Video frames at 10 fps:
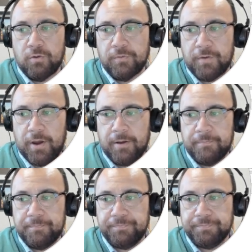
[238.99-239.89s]

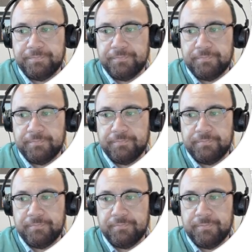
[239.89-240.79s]
provider,
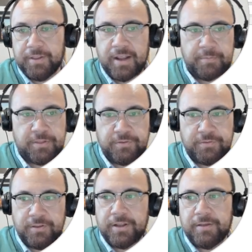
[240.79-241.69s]
the name of the
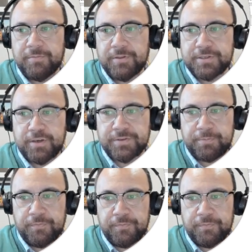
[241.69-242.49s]
utility, the service they